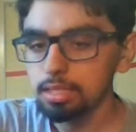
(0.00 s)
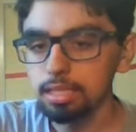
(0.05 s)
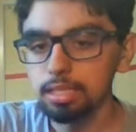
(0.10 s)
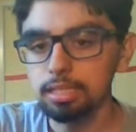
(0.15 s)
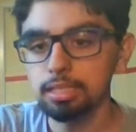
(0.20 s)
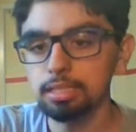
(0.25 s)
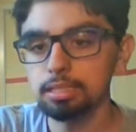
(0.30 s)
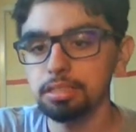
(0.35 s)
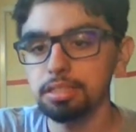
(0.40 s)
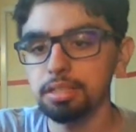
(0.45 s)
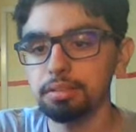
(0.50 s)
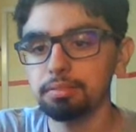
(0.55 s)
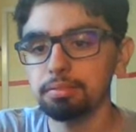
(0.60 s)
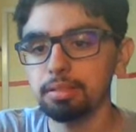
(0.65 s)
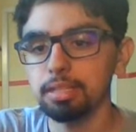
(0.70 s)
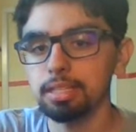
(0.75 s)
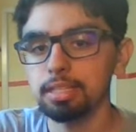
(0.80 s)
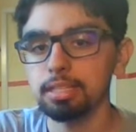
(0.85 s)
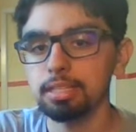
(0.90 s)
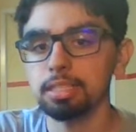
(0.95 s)
I think
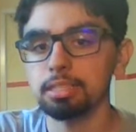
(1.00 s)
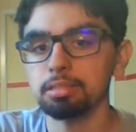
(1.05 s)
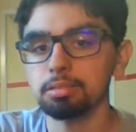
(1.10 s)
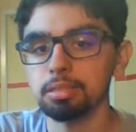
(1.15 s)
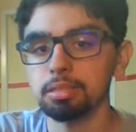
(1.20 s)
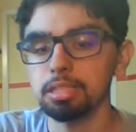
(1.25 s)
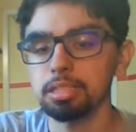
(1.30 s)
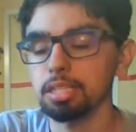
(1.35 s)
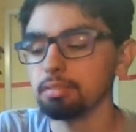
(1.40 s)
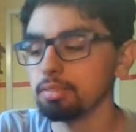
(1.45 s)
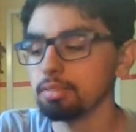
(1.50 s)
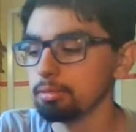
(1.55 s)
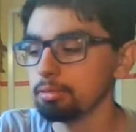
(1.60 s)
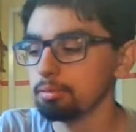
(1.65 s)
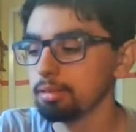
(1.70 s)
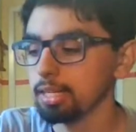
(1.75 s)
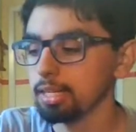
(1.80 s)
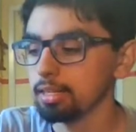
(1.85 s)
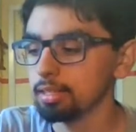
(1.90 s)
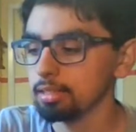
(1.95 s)
that's where JB
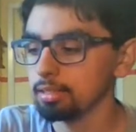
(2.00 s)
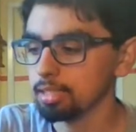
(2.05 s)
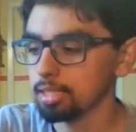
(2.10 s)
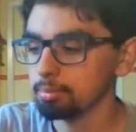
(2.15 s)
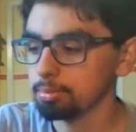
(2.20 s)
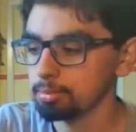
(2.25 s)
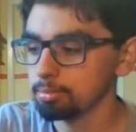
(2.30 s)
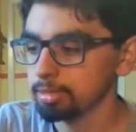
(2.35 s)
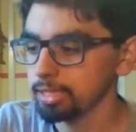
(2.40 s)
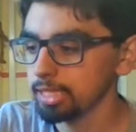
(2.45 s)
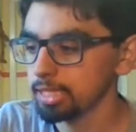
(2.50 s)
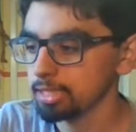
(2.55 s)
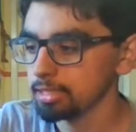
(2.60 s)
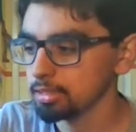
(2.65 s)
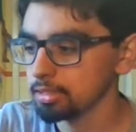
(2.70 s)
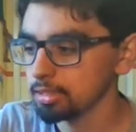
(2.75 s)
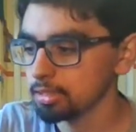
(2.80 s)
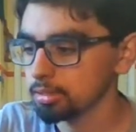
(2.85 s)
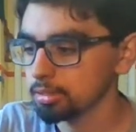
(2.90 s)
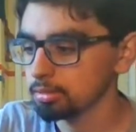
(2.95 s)
went a couple
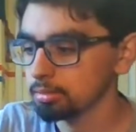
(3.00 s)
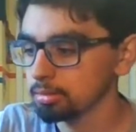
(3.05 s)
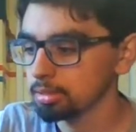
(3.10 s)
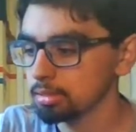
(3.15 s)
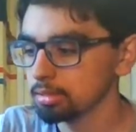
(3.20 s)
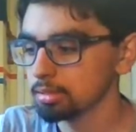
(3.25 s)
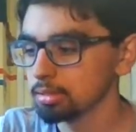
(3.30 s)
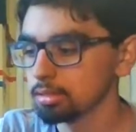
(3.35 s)
weekends ago.